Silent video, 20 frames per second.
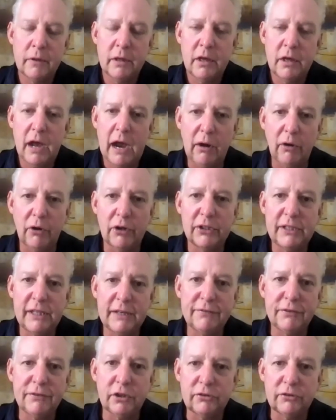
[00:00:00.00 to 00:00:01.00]
our
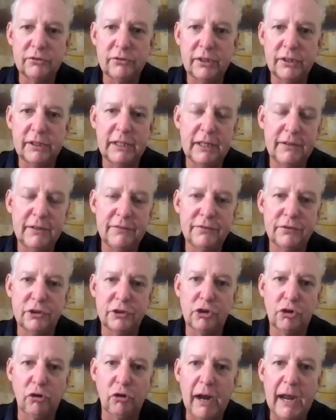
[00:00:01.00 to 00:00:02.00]
givers to give
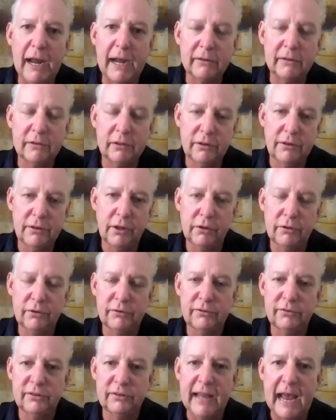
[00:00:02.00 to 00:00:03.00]
or direct
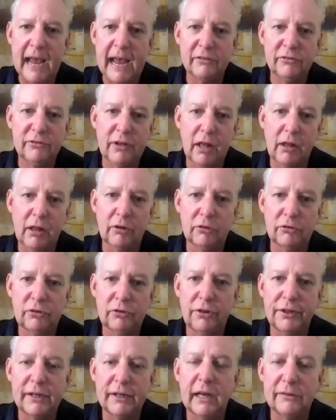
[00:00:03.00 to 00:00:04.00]
those tax dollars
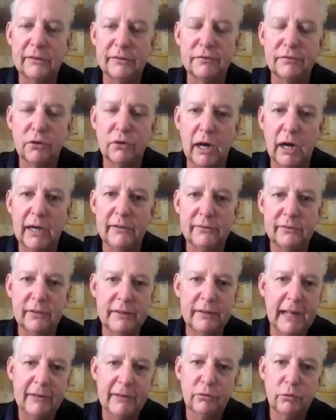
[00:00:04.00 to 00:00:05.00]
to the cause of Christ?
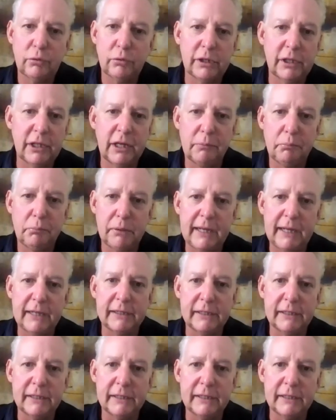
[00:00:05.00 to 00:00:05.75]
And that's really a planned